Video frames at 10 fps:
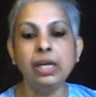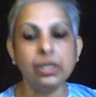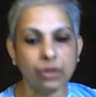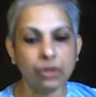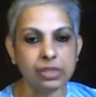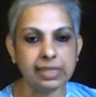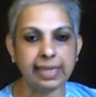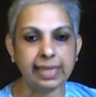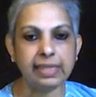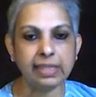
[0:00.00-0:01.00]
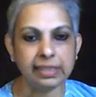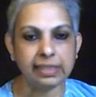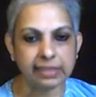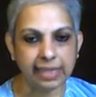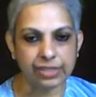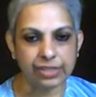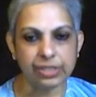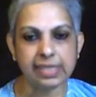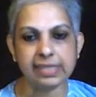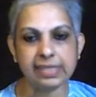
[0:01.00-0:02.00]
cross-scale
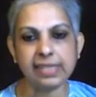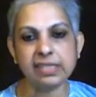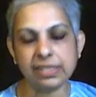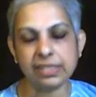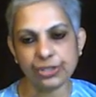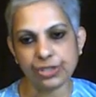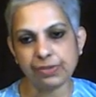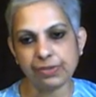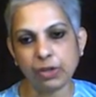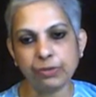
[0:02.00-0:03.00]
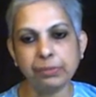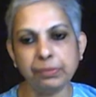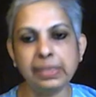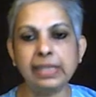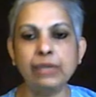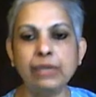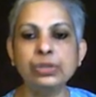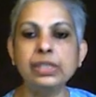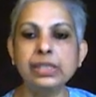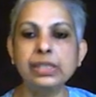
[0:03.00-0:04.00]
interactions, and such decisions will often be
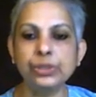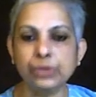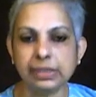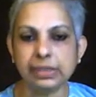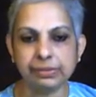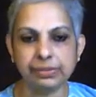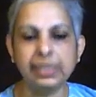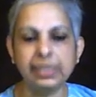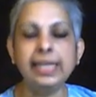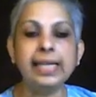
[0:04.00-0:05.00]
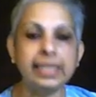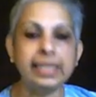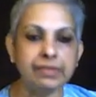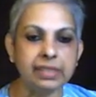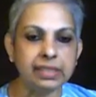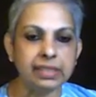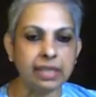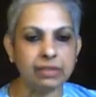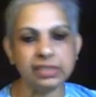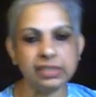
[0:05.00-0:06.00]
counterintuitive. Given the
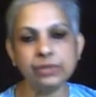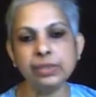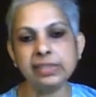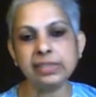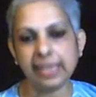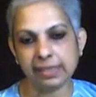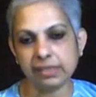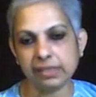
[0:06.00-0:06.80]
continuing challenges